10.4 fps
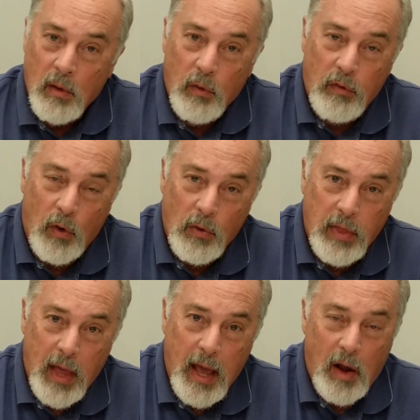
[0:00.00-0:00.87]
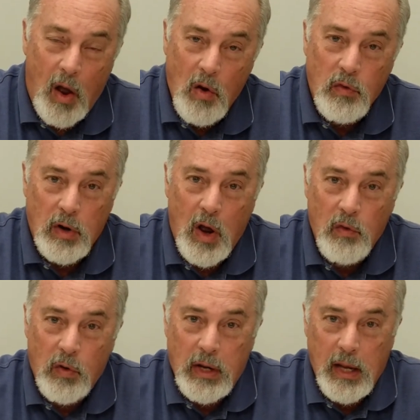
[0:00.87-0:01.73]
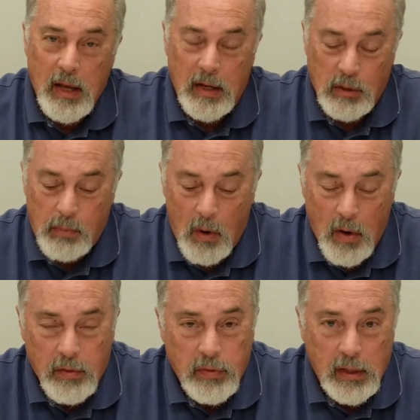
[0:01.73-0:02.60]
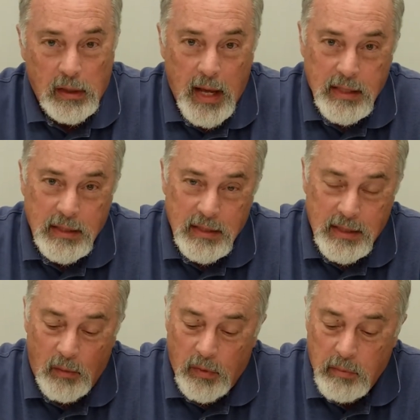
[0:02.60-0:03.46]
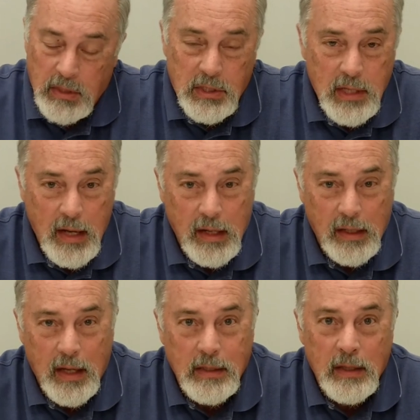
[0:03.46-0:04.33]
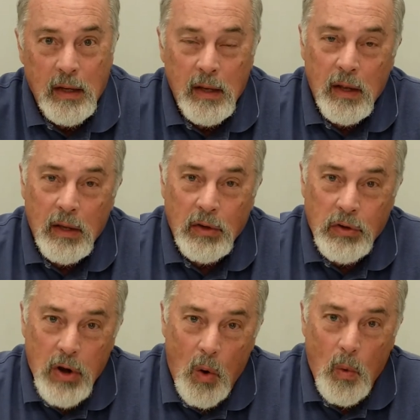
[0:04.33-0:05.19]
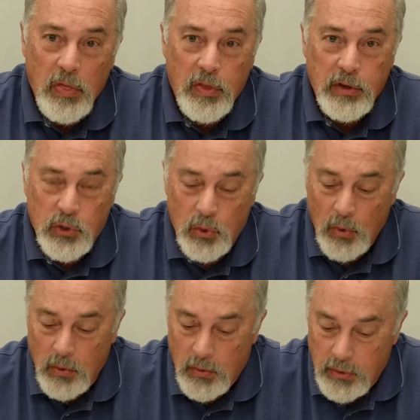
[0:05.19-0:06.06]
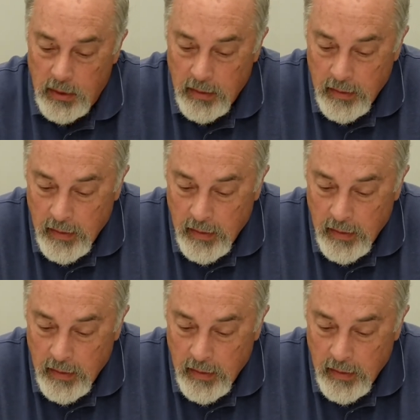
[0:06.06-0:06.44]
We've heard that over and over again as part of the lessons that we've been studying, is knowing the truth.